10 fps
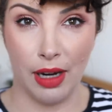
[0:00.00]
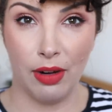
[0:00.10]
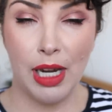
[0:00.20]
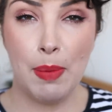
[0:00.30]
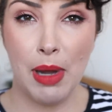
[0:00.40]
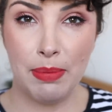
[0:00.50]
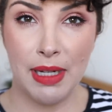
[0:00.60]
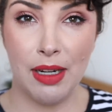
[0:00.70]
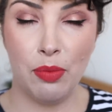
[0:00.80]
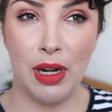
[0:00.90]
I'll keep you
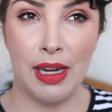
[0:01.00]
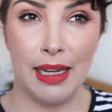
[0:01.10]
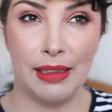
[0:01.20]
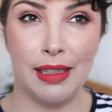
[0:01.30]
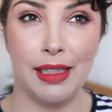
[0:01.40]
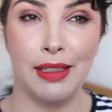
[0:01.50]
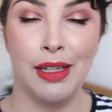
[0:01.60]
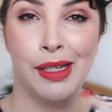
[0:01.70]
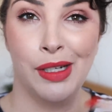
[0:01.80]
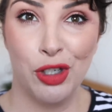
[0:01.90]
updated when anything
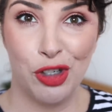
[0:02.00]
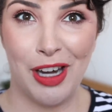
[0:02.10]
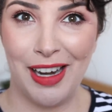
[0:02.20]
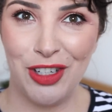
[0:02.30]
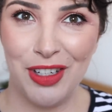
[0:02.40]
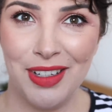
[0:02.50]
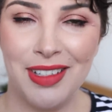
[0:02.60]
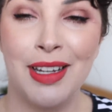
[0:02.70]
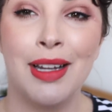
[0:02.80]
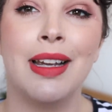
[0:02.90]

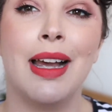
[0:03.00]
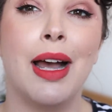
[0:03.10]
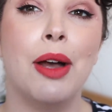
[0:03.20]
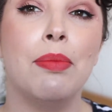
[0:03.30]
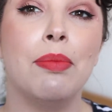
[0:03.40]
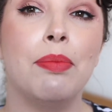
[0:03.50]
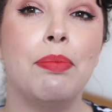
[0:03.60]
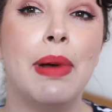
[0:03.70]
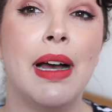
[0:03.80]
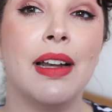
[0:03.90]
changes,
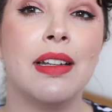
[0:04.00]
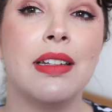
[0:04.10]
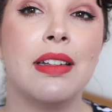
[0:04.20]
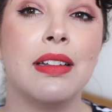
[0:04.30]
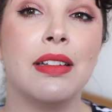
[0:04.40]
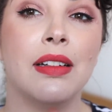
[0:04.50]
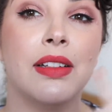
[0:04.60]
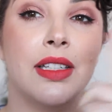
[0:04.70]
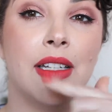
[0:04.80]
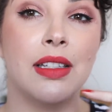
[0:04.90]
but
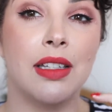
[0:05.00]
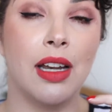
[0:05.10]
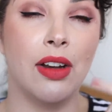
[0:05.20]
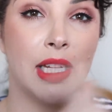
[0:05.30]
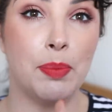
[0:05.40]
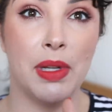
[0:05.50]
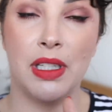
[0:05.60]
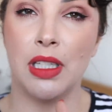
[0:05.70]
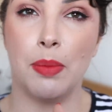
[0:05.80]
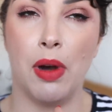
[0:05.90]
this is a nice
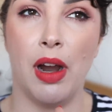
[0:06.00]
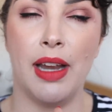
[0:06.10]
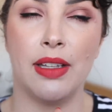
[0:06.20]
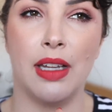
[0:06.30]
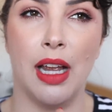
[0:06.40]
pleasant surprise.